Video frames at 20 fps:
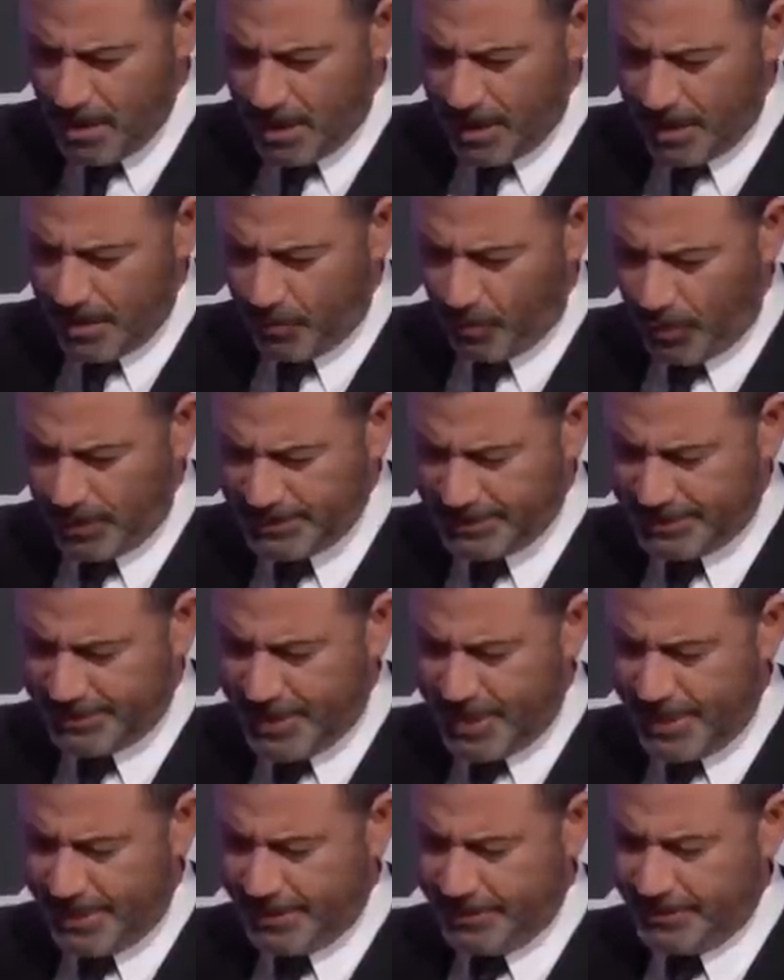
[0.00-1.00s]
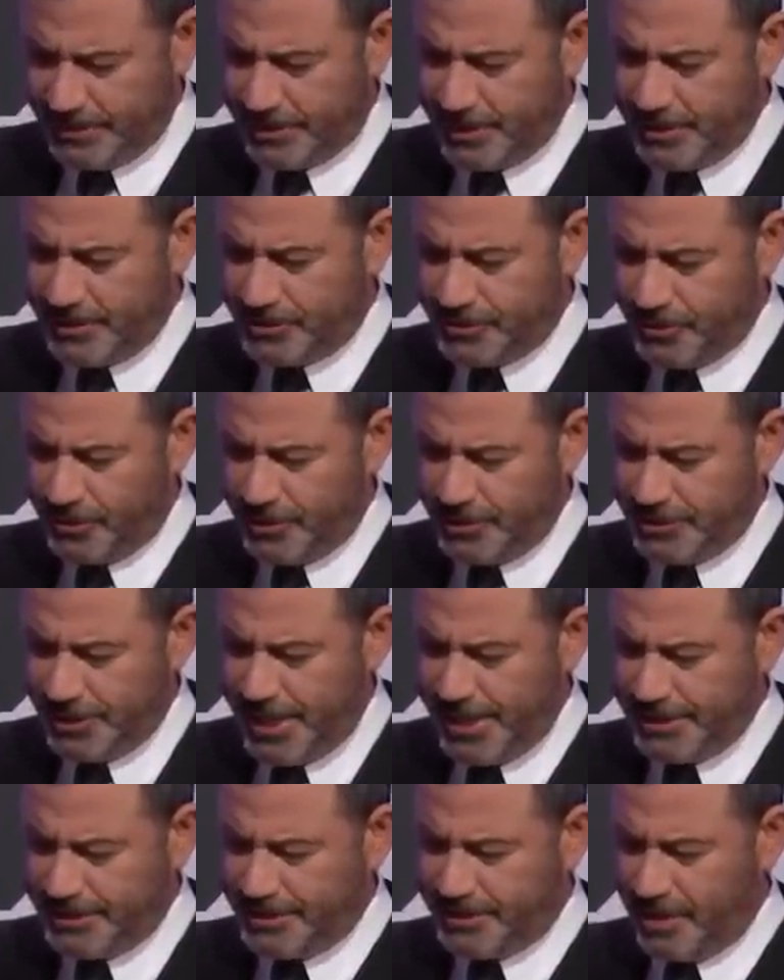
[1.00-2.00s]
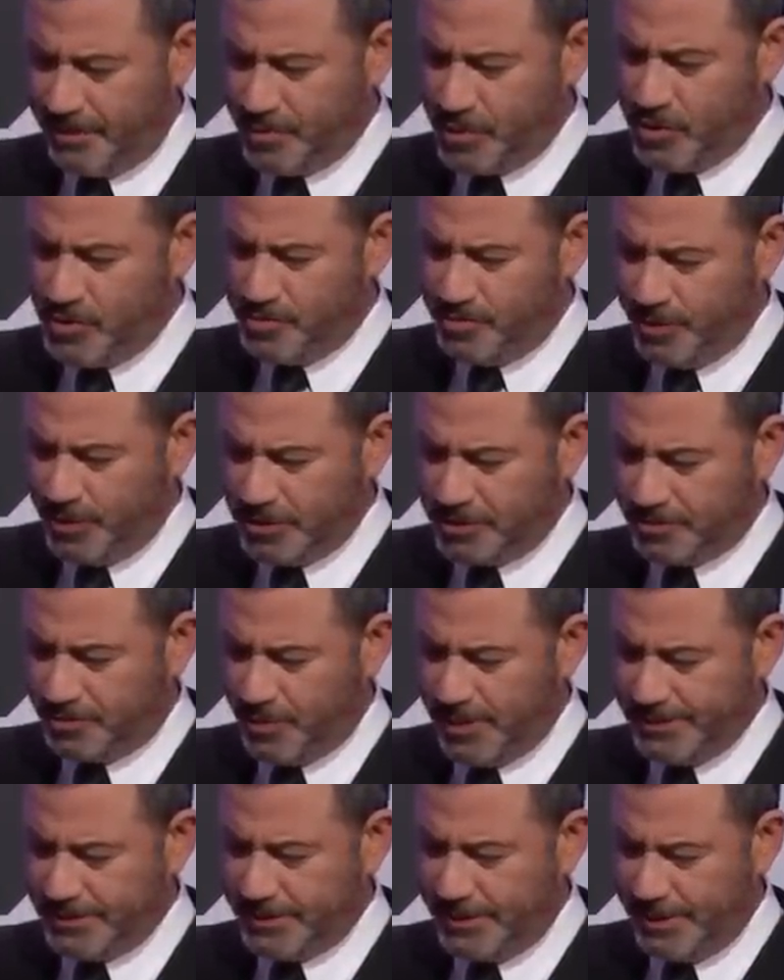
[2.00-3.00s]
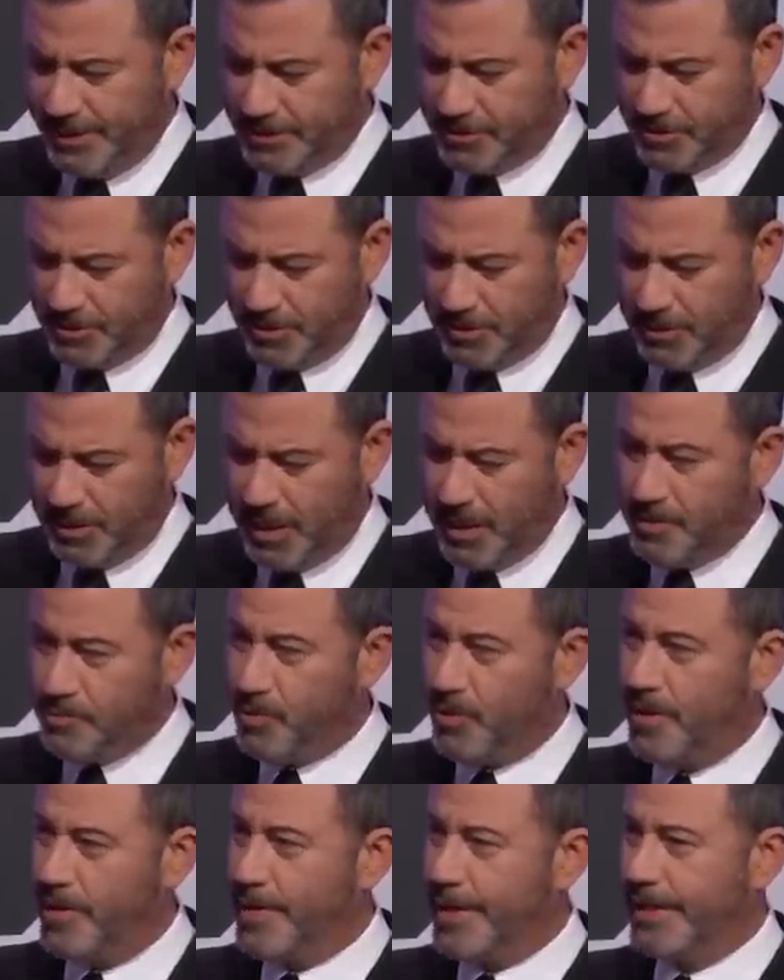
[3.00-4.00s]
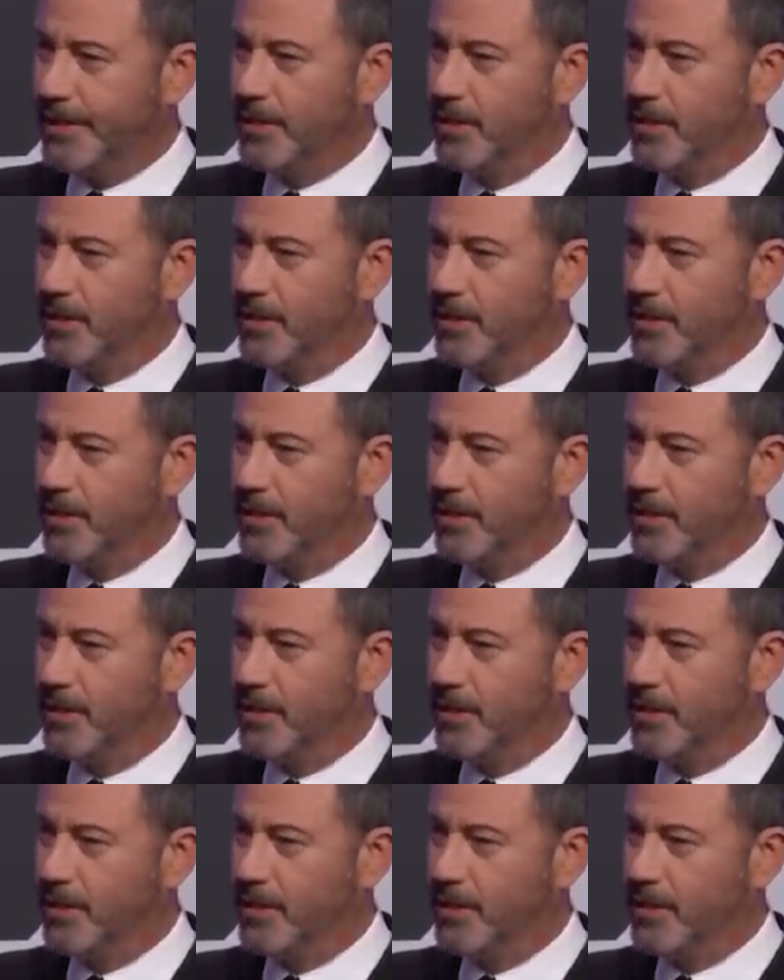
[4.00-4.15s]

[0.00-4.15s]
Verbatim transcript: In what state is the George H.W. Bush Presidential Library